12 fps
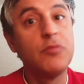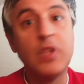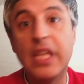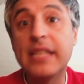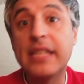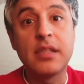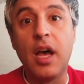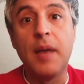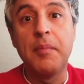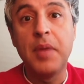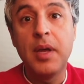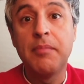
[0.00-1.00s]

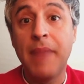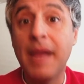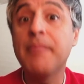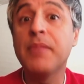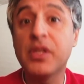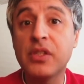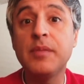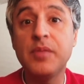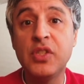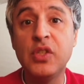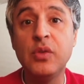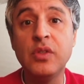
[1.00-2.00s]
Islam, my Muslim
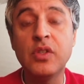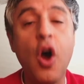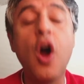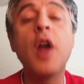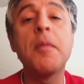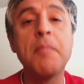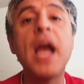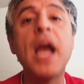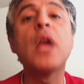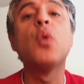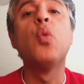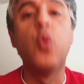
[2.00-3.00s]
students are my
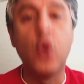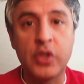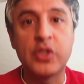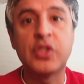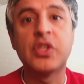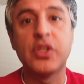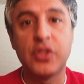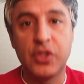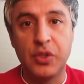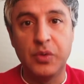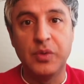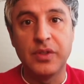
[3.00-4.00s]
worst
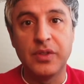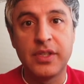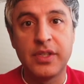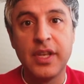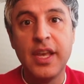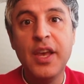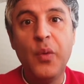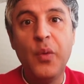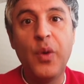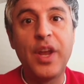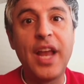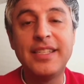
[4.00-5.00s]
students.
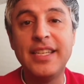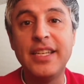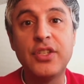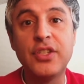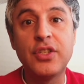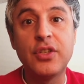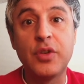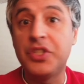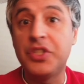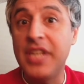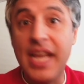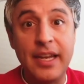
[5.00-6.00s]
When I teach
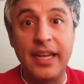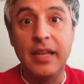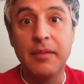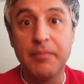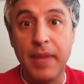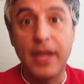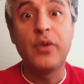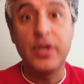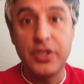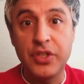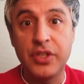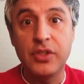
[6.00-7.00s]
Christianity, my
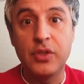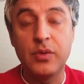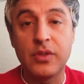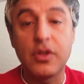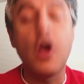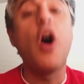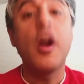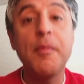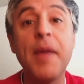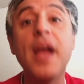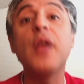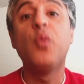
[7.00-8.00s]
Christian students are
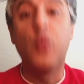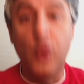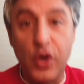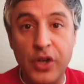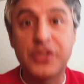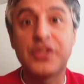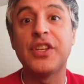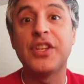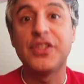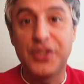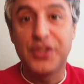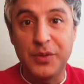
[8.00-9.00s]
my worst
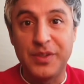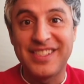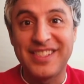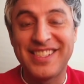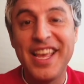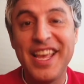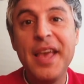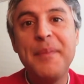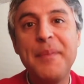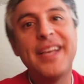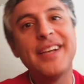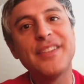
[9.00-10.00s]
students.
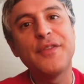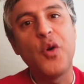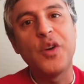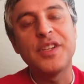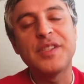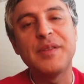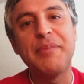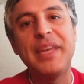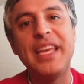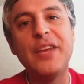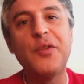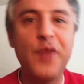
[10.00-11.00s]
Because, of course,
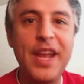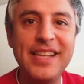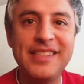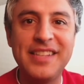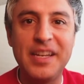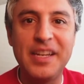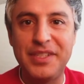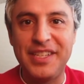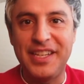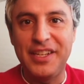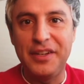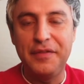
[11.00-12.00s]
being raised in a
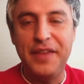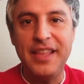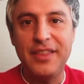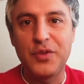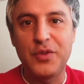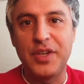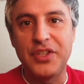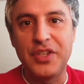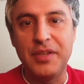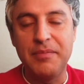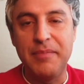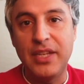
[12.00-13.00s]
particular faith
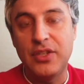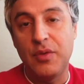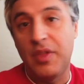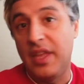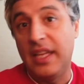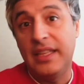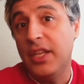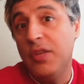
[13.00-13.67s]
tradition makes you think that